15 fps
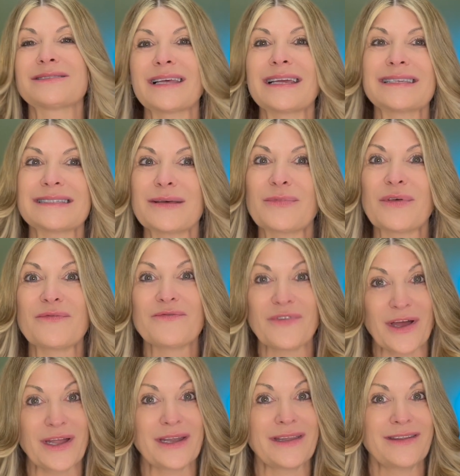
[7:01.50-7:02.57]
like something
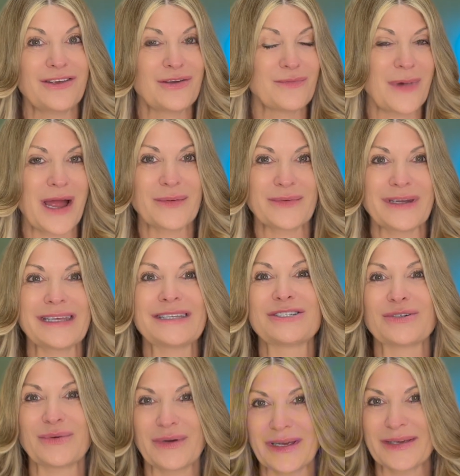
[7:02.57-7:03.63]
fun you might would
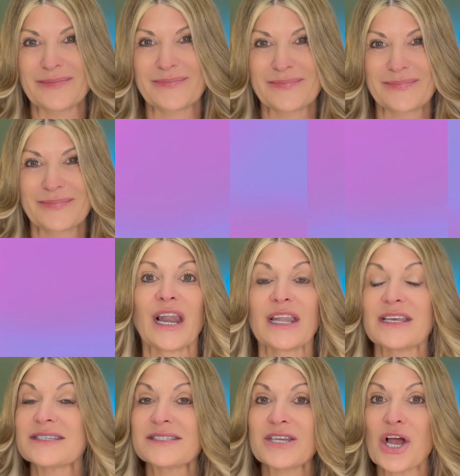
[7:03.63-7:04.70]
enjoy.
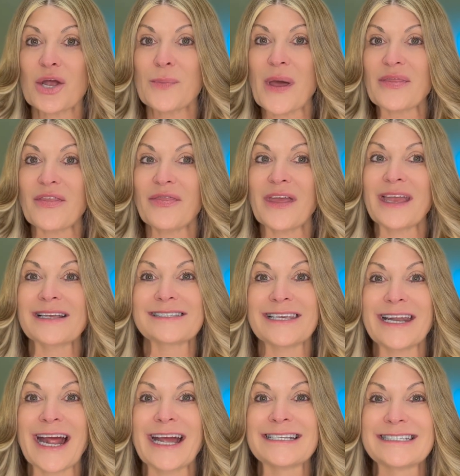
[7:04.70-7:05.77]
Let's talk about the things
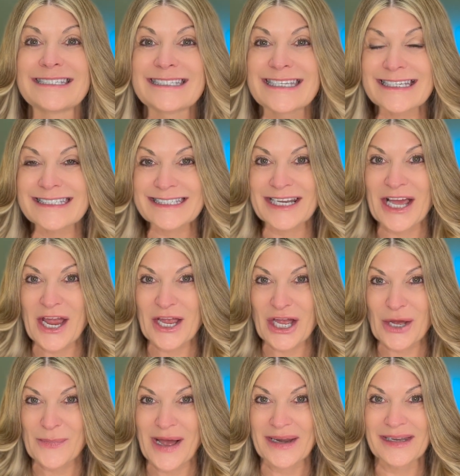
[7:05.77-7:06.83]
that I dislike
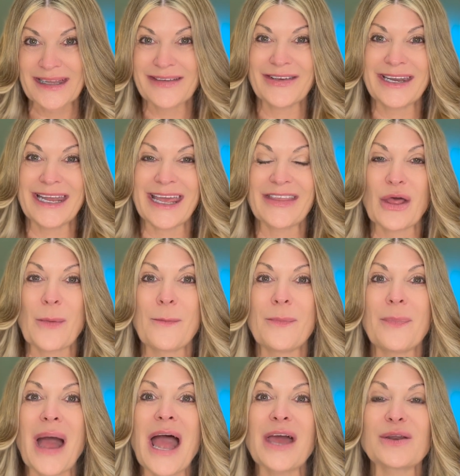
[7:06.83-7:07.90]
about living in the
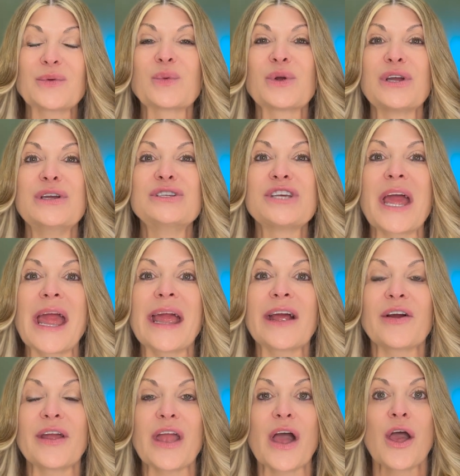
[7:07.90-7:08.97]
Baton Rouge
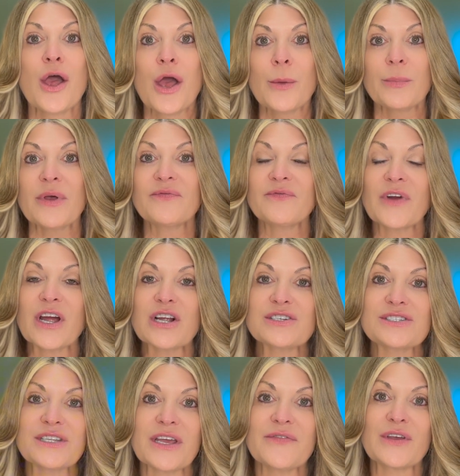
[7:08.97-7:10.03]
area. But
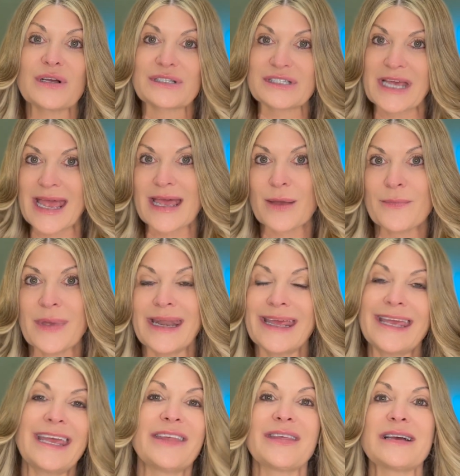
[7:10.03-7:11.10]
first, if you'll take a
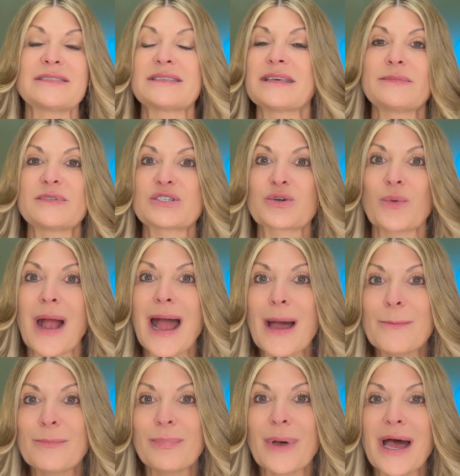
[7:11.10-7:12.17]
minute, hit that
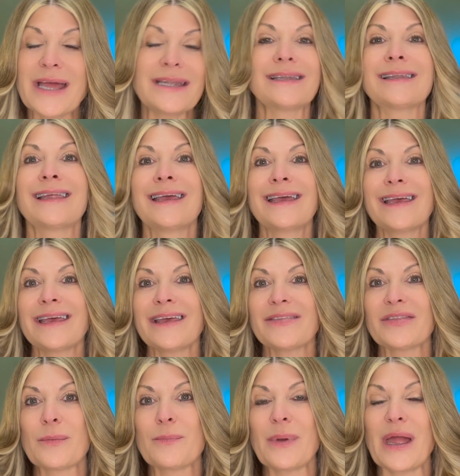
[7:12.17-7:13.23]
subscribe button, hit
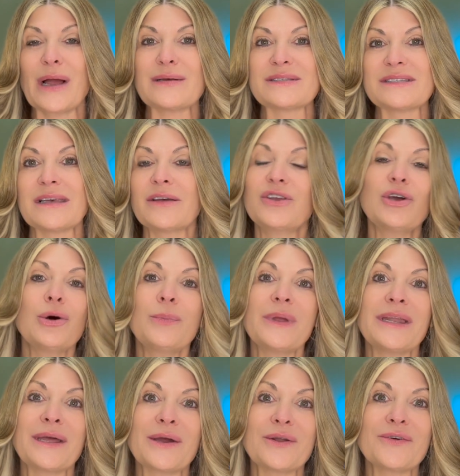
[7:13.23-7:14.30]
the bell so you'll be
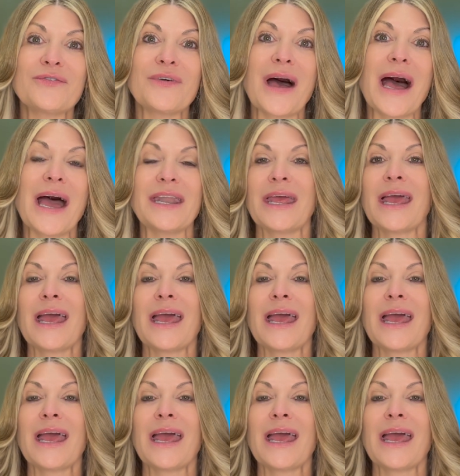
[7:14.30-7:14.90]
notified